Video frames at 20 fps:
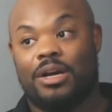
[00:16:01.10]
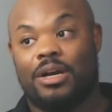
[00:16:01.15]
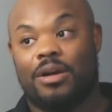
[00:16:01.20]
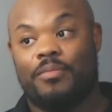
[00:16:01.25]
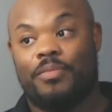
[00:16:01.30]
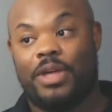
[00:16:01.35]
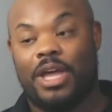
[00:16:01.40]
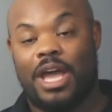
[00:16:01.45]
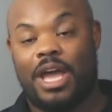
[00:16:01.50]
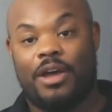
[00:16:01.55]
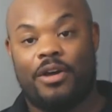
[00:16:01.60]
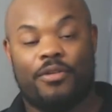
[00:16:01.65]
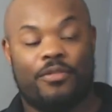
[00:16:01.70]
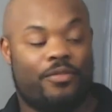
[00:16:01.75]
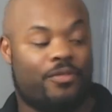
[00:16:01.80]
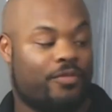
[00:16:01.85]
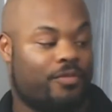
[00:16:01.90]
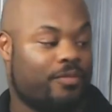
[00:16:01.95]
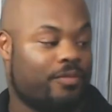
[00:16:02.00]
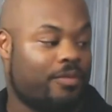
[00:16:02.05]
They
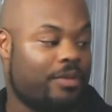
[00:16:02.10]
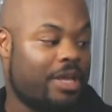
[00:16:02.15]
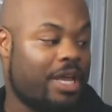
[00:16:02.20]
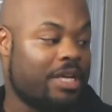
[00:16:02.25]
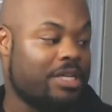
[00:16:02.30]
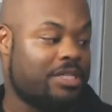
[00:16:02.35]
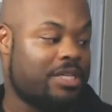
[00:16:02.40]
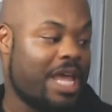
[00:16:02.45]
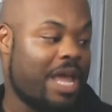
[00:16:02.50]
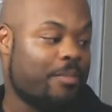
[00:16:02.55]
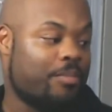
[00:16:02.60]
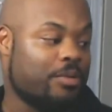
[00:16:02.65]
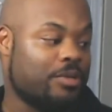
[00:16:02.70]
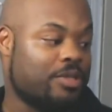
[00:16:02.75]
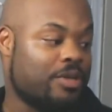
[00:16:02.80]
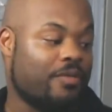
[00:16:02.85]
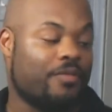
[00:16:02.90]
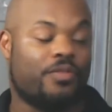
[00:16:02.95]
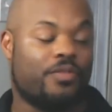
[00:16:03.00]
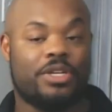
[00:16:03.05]
have
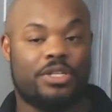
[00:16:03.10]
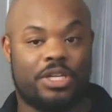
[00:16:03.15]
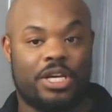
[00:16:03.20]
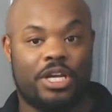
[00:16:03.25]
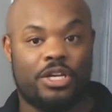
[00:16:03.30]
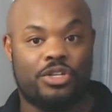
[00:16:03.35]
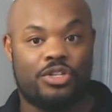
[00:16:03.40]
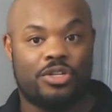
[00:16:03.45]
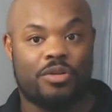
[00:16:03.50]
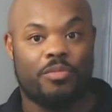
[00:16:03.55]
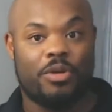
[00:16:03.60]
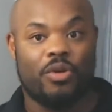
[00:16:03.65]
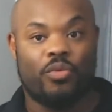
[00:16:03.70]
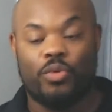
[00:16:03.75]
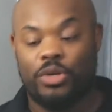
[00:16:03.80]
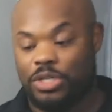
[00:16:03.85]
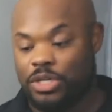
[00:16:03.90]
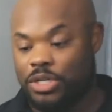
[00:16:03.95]
examples of this instrument, which